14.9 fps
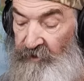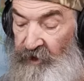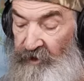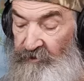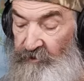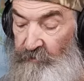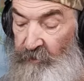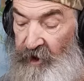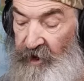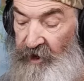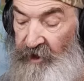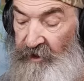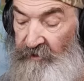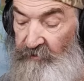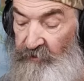as a
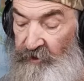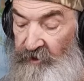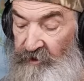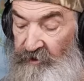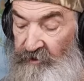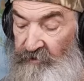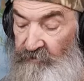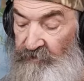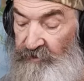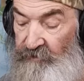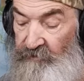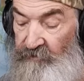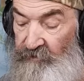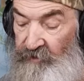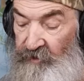man with
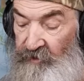his